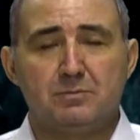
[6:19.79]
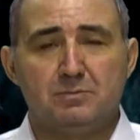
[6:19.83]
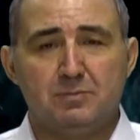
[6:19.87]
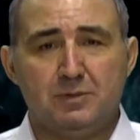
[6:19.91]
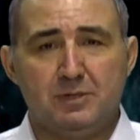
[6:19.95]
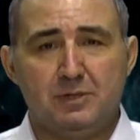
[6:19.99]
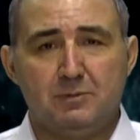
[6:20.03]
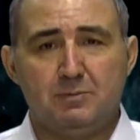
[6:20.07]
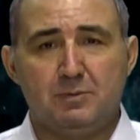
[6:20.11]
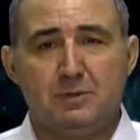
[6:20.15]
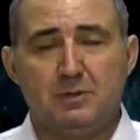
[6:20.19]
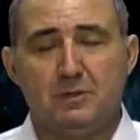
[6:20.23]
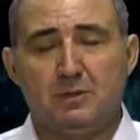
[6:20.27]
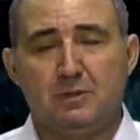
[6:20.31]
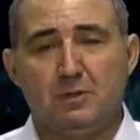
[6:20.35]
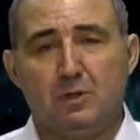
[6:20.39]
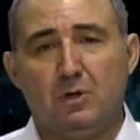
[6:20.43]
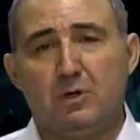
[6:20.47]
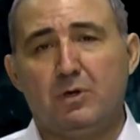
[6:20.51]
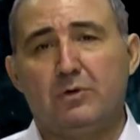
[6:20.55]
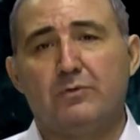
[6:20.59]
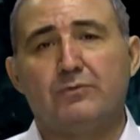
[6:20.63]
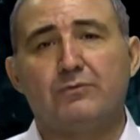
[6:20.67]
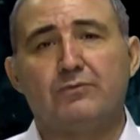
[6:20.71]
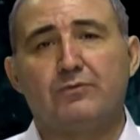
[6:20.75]
people
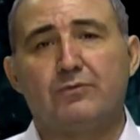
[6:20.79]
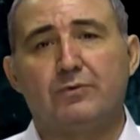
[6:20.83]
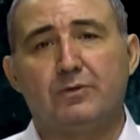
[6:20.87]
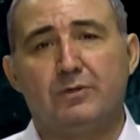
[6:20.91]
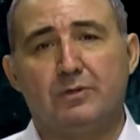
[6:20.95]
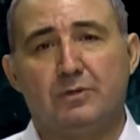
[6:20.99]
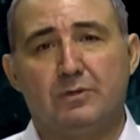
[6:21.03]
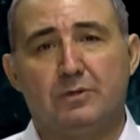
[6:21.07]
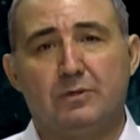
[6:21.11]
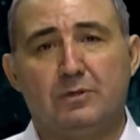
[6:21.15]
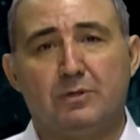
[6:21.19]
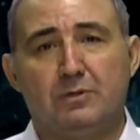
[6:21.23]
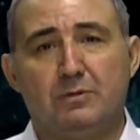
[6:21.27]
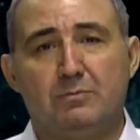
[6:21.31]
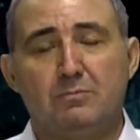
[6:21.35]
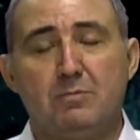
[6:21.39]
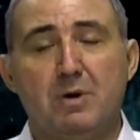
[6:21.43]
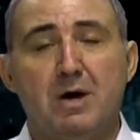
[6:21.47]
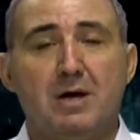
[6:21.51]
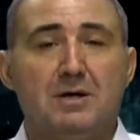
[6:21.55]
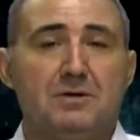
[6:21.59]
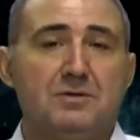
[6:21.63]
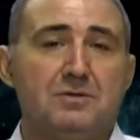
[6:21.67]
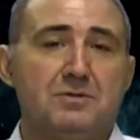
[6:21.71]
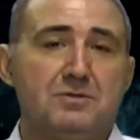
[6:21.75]
of
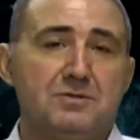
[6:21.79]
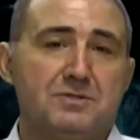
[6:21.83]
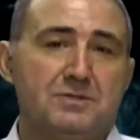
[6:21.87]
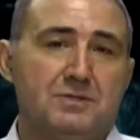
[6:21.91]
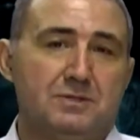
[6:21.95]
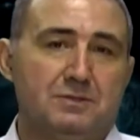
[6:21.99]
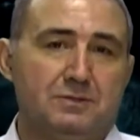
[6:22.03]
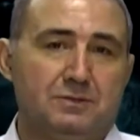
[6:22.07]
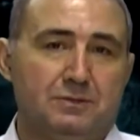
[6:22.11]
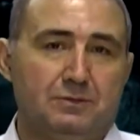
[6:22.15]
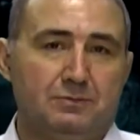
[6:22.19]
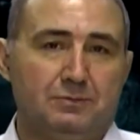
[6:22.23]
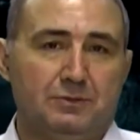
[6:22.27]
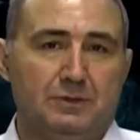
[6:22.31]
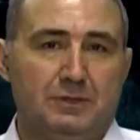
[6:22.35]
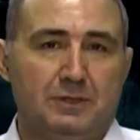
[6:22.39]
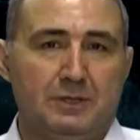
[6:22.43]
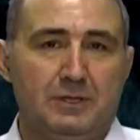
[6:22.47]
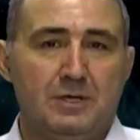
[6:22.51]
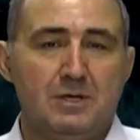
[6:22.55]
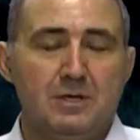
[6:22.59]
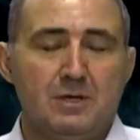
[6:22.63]
Mardin city, really.